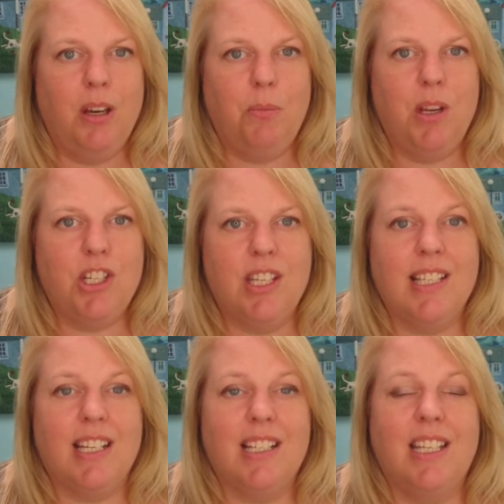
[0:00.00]
which
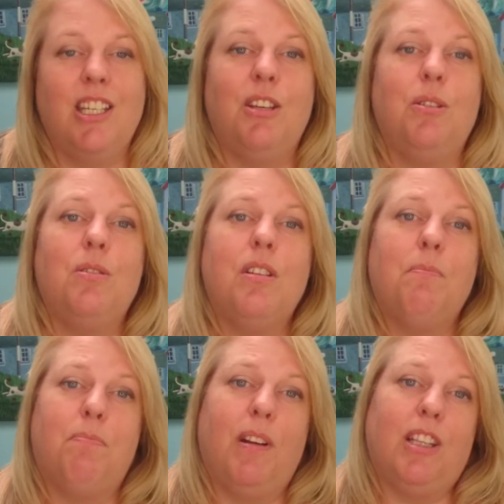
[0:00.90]
is actually you
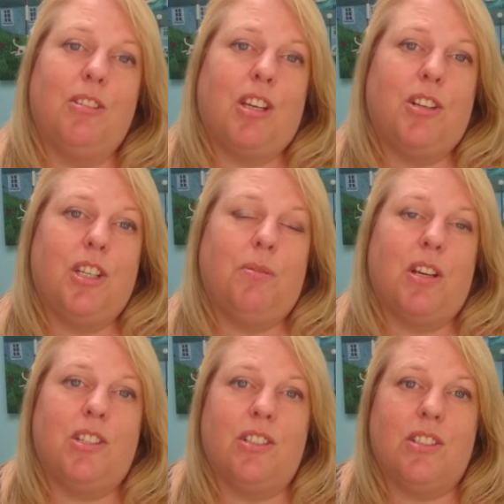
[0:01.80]
bring those coaching
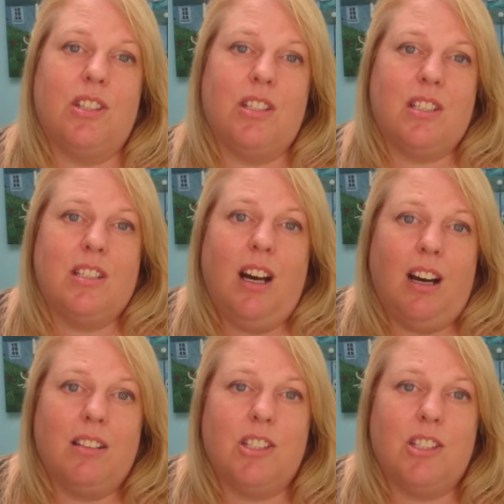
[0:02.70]
questions to the start.